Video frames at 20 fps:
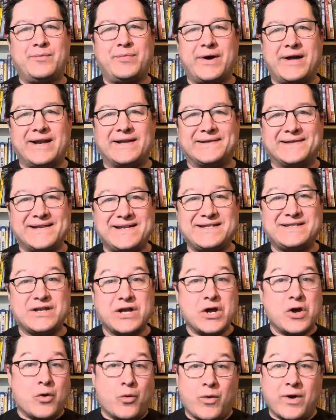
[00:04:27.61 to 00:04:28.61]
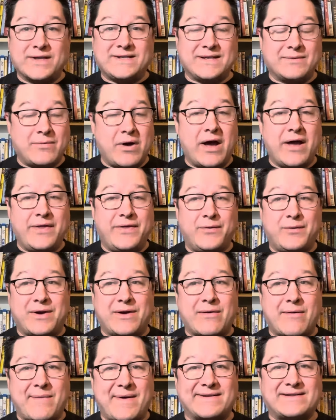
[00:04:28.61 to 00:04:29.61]
But at least once a month when
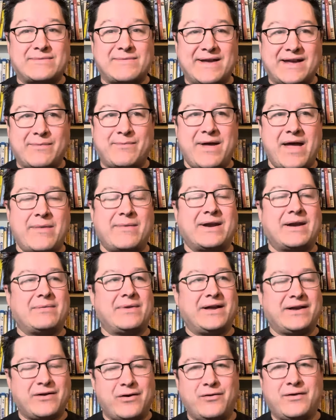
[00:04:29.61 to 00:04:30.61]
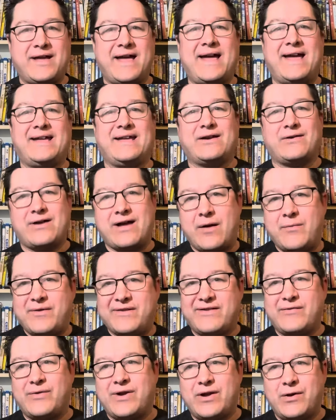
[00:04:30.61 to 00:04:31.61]
I'm about to make a payment, I'm like, okay, you know, how much
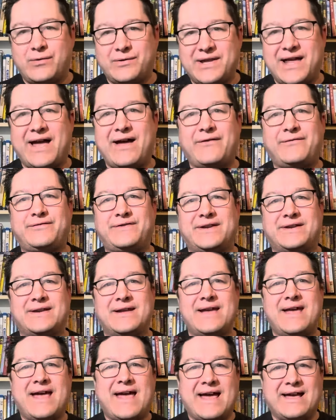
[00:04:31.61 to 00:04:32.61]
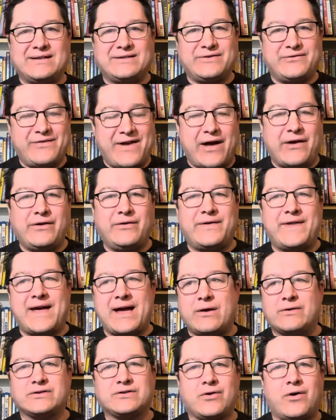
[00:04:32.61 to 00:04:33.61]
do I owe left? And has the value of the
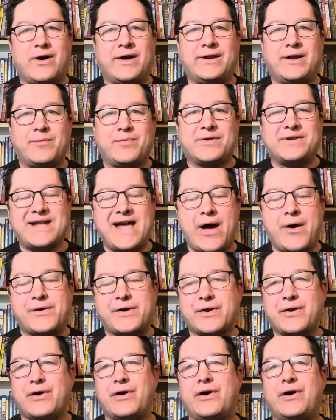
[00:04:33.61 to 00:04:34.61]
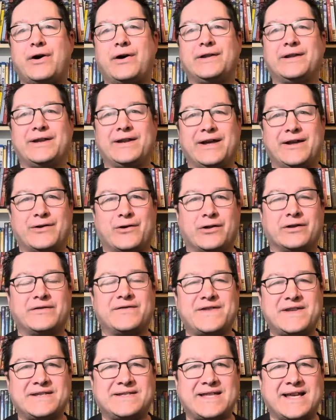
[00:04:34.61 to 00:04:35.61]
house gone up or down at all? And all of
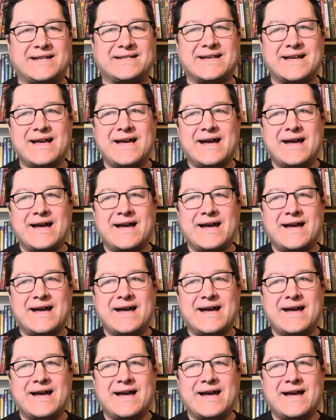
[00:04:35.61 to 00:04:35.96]
these things,